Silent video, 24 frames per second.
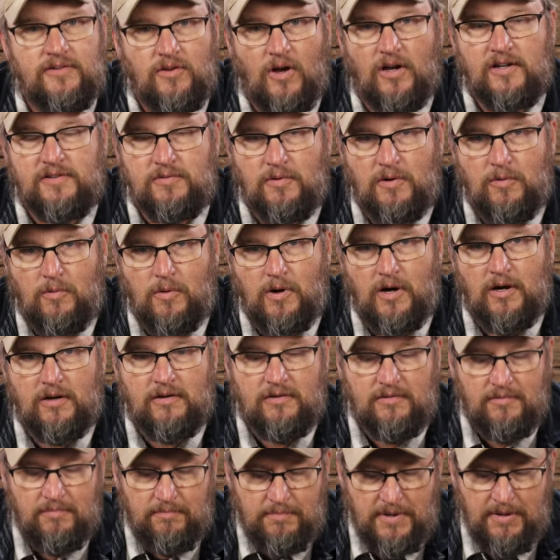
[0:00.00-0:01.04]
Dogs want to
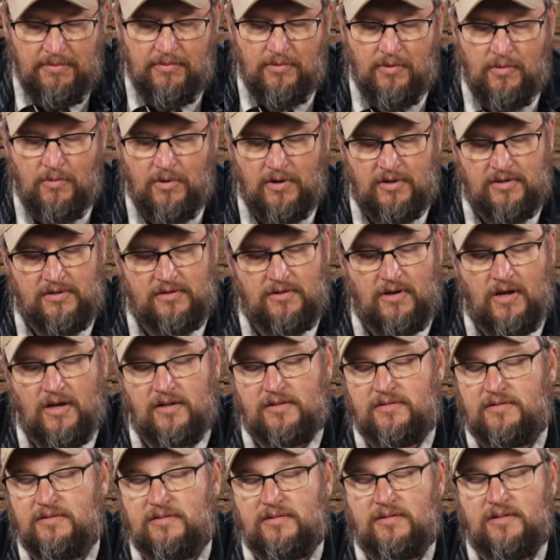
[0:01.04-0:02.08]
work, people want to work their
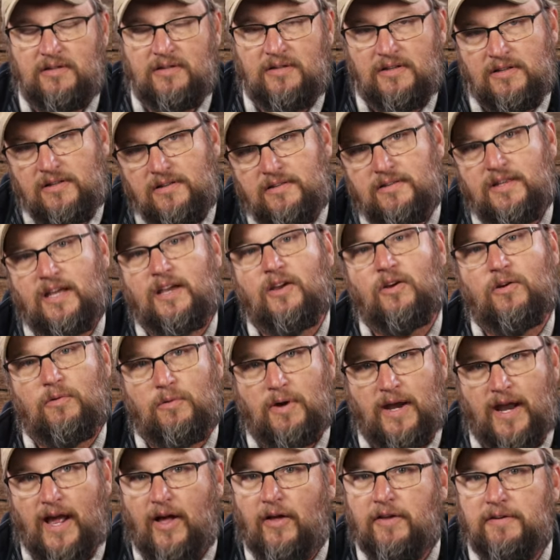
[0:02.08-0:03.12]
dogs, they go to
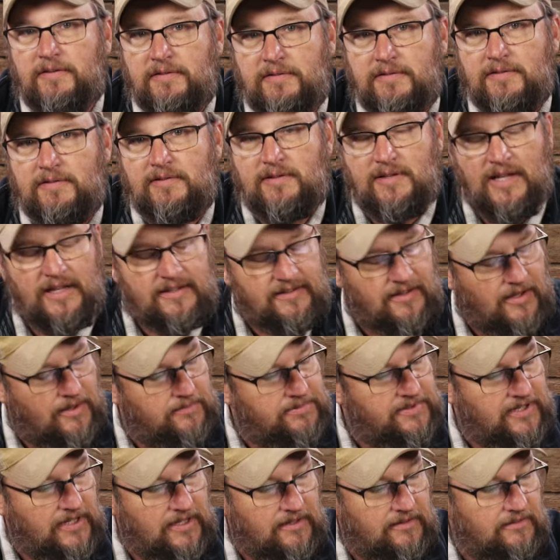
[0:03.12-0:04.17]
Ray Allen. That's all
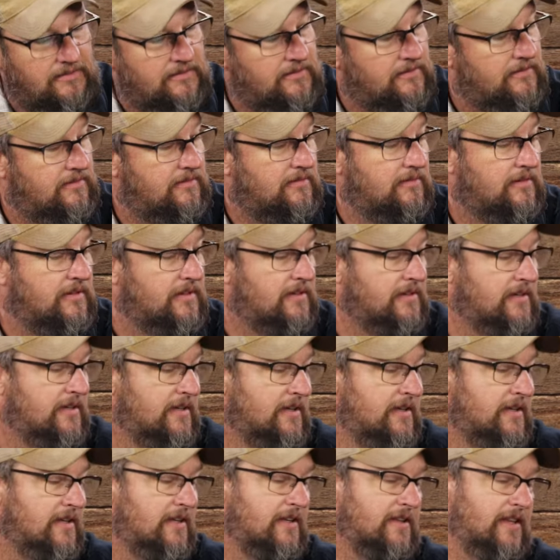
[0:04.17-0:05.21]
I'm saying.
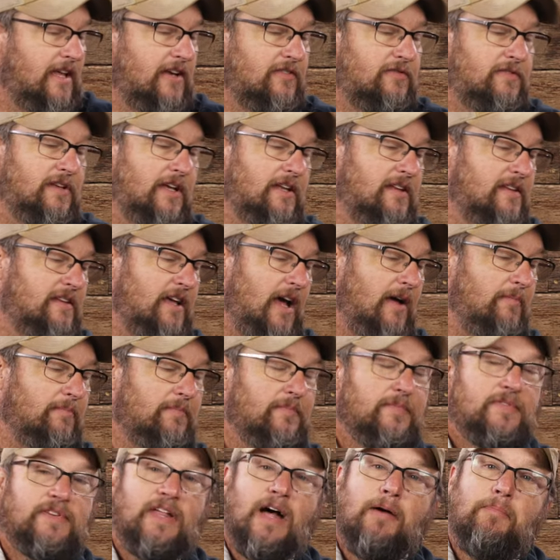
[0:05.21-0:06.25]
Thanks for taking the
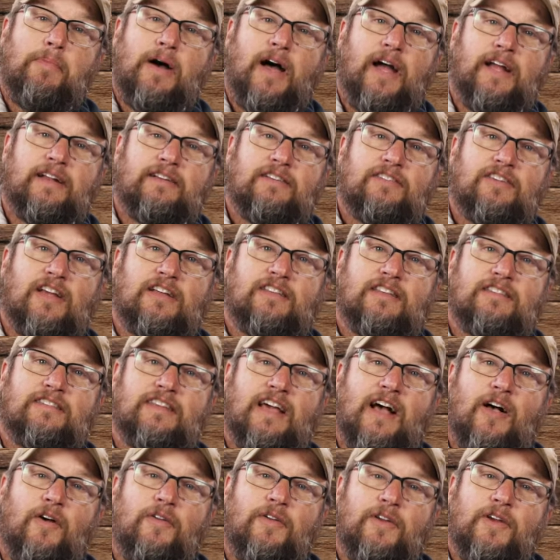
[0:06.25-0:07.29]
time. Stop by, check
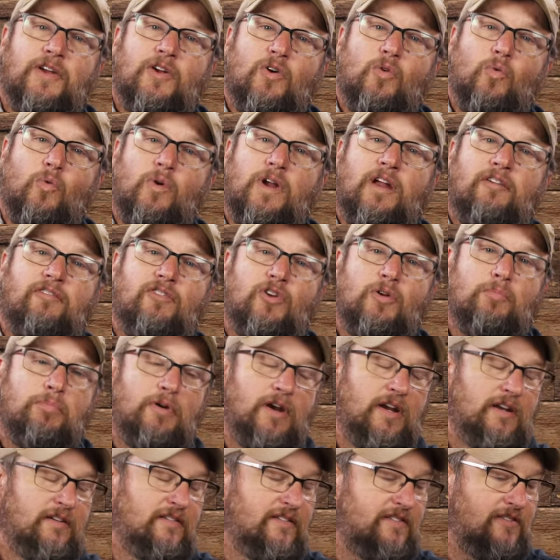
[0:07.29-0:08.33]
this out. We're gonna have a new
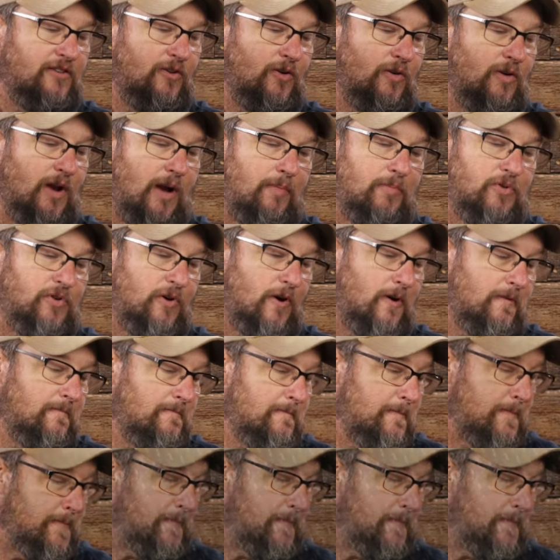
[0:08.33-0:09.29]
breed soon, I'm sure.